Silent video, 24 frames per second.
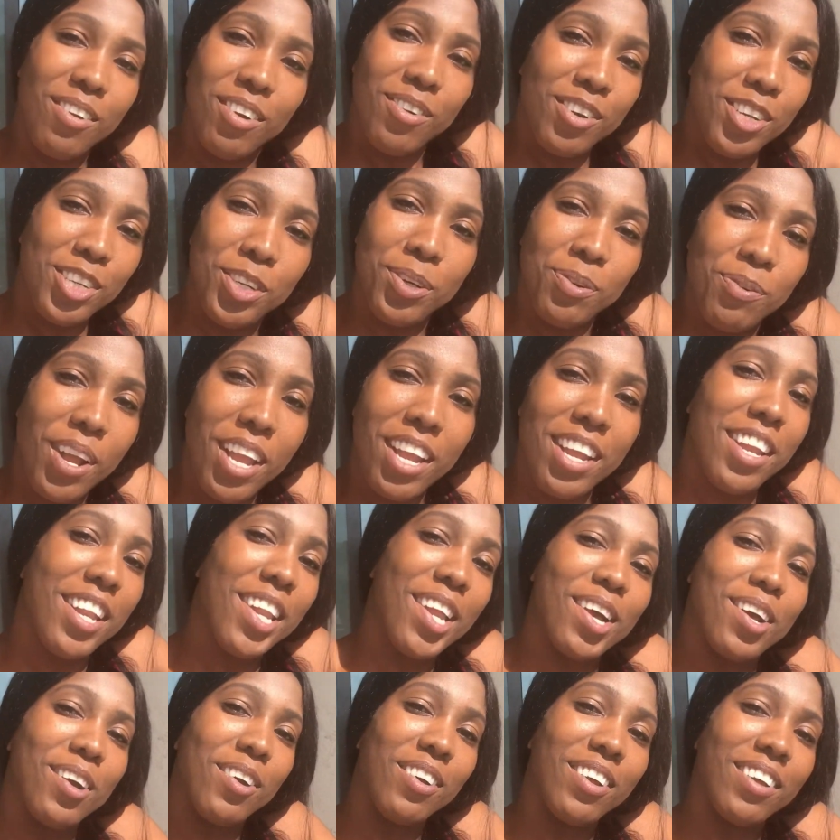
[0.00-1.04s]
What you
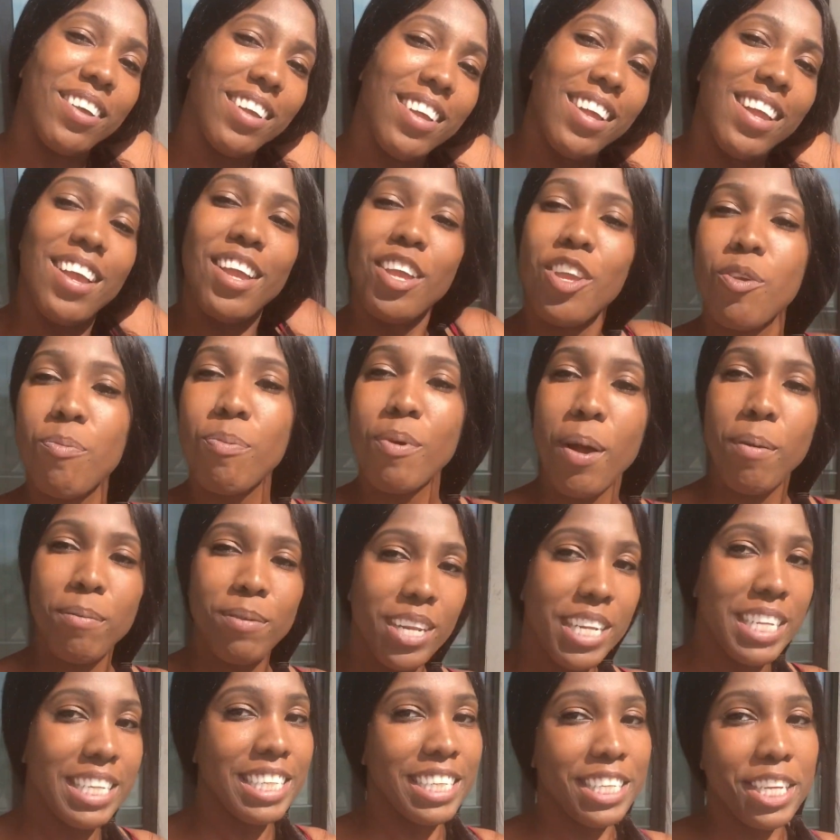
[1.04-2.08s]
waiting on? You
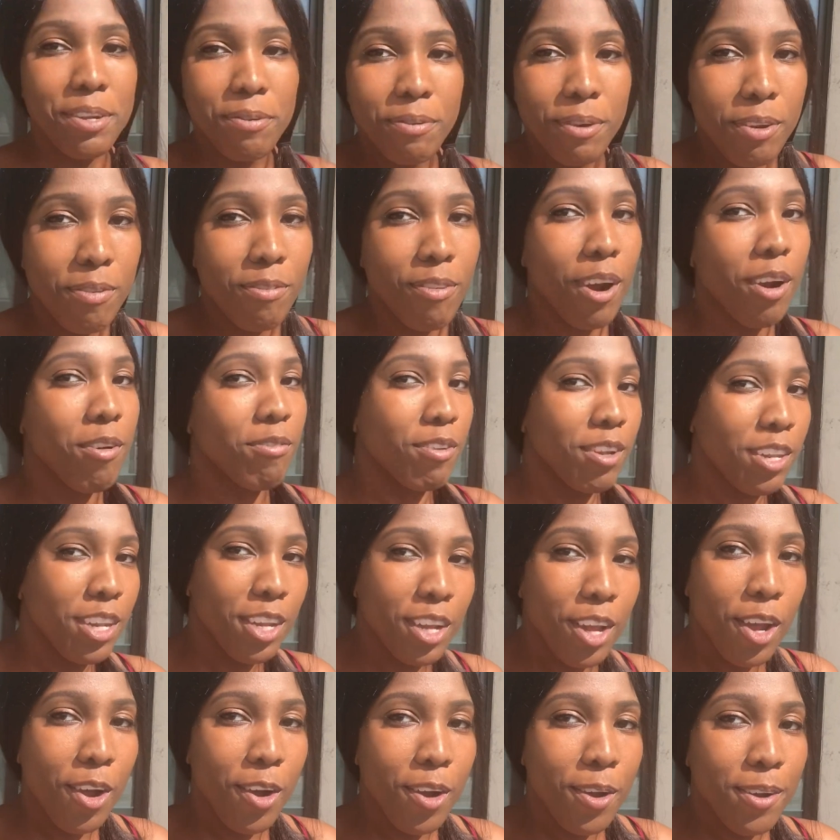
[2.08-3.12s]
probably done seen one of our
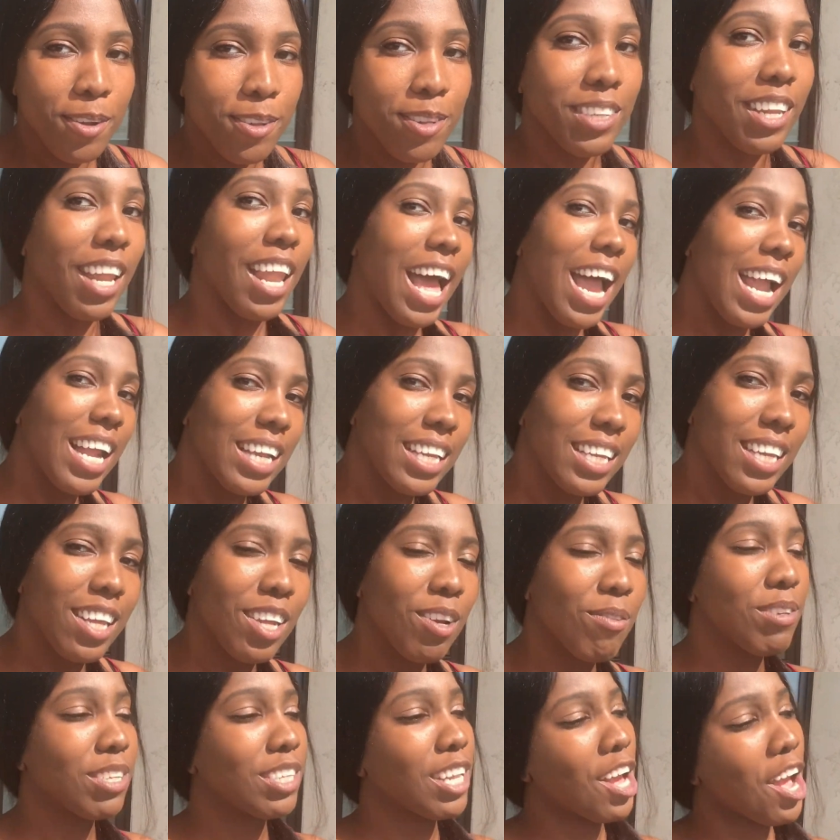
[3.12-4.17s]
videos, liked
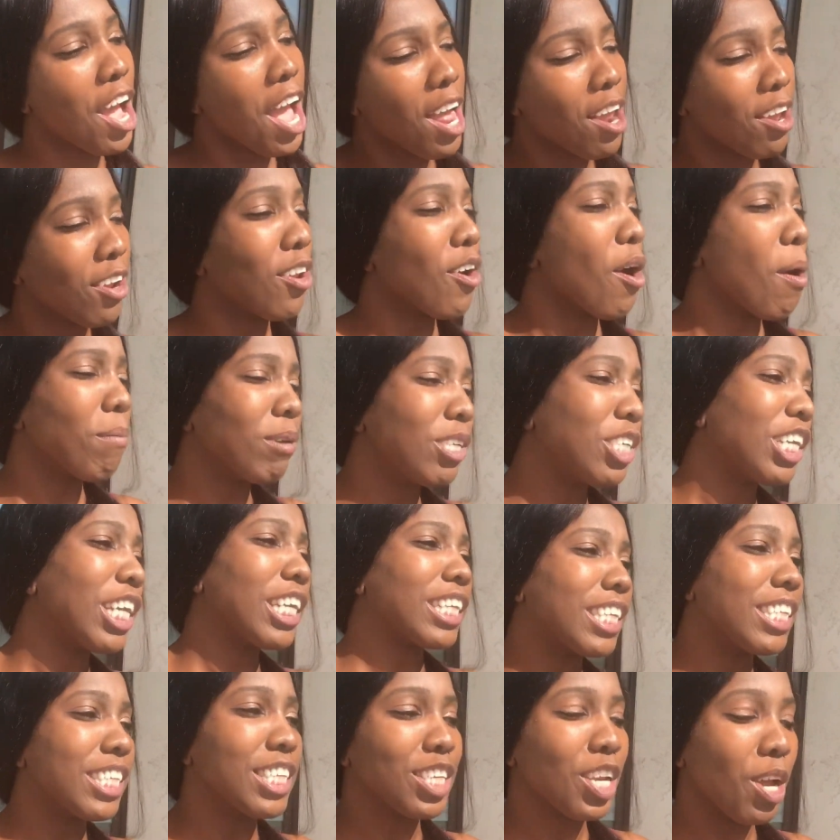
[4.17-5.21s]
it, and was like, I don't know, I'm gonna
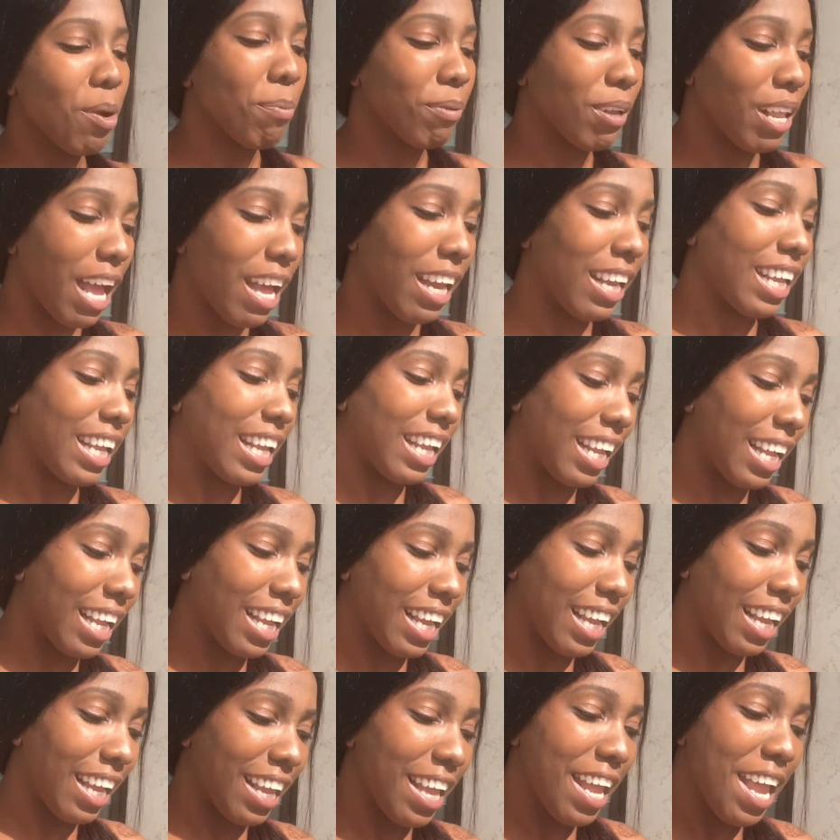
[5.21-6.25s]
check this couple out
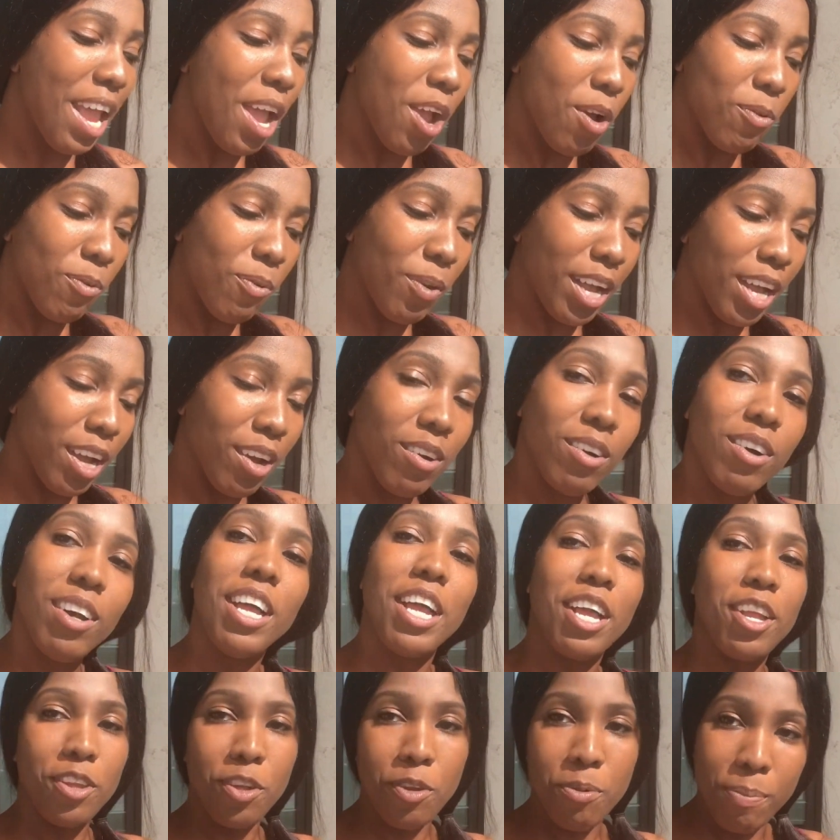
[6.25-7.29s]
again. Well,
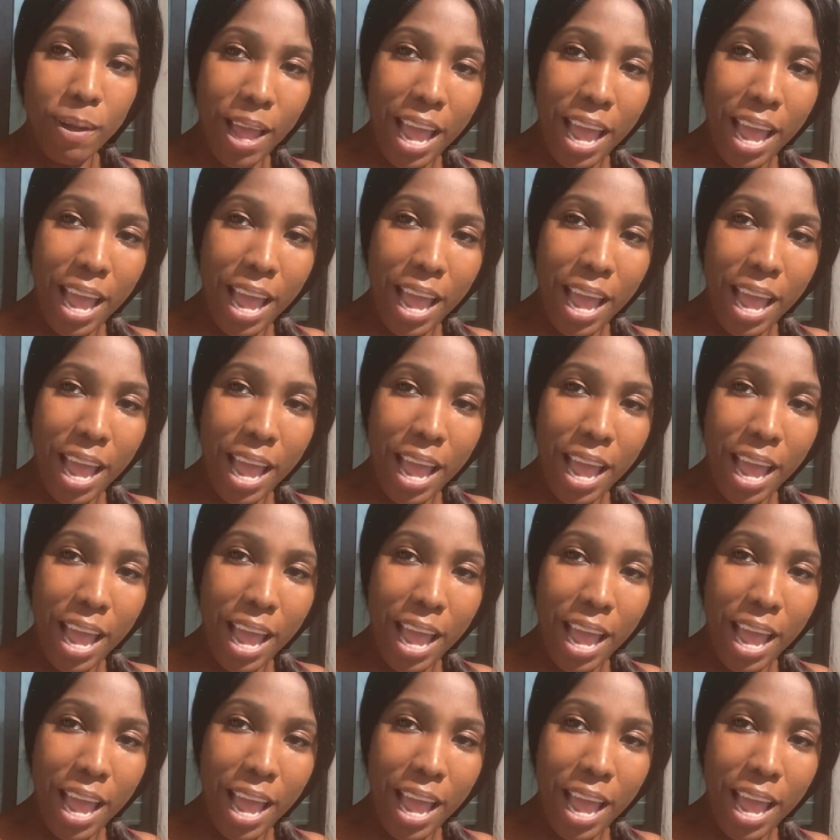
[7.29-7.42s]
you